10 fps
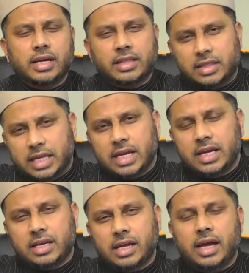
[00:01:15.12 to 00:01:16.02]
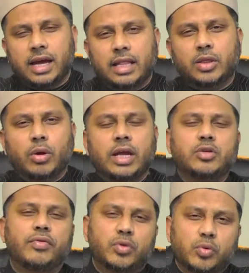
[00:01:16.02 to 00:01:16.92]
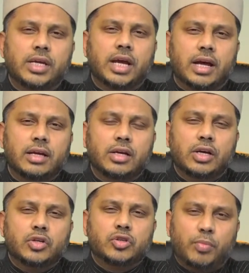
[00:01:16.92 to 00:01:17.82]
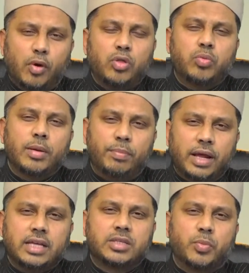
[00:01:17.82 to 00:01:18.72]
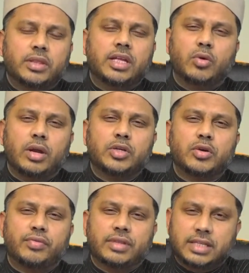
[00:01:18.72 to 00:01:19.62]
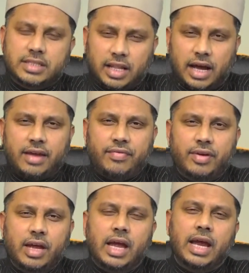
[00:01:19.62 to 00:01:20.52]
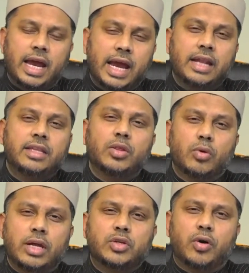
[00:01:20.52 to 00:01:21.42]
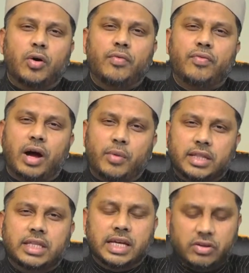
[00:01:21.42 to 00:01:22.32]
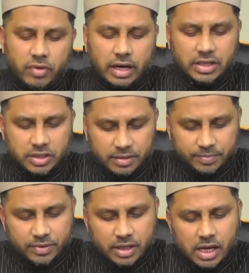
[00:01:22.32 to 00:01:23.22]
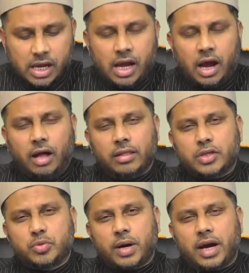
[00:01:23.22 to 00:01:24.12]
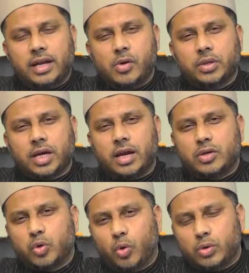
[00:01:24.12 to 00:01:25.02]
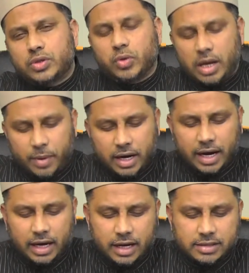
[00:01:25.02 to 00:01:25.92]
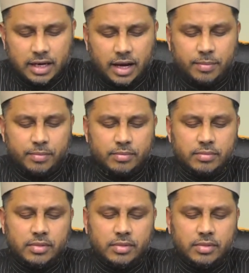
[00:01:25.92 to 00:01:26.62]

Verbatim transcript: deen and knowledge of dunya. So both were blessed with the knowledge of this life and the knowledge of our deen religion. Allah subhanahu wa ta'ala taught Sulaiman alayhi salam